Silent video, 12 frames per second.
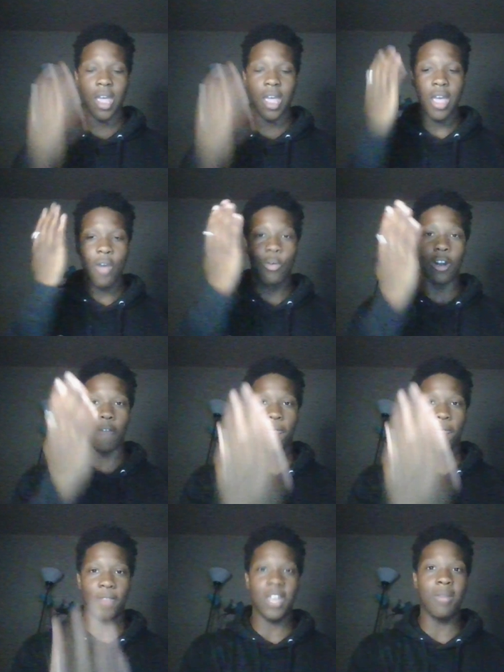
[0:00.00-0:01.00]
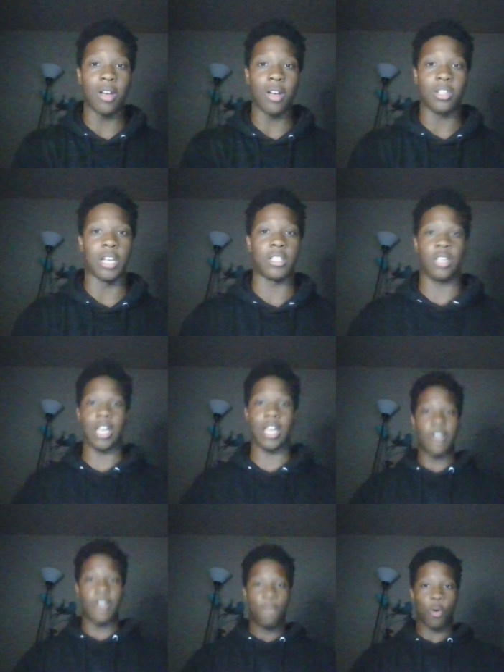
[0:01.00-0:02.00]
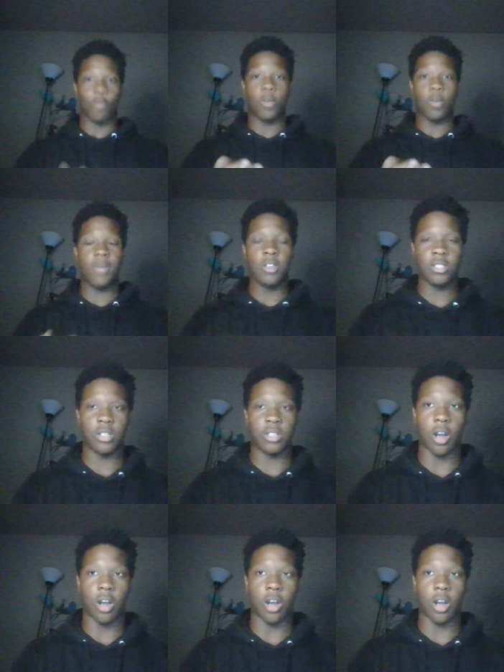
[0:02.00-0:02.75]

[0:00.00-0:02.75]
When a female does it, as if for women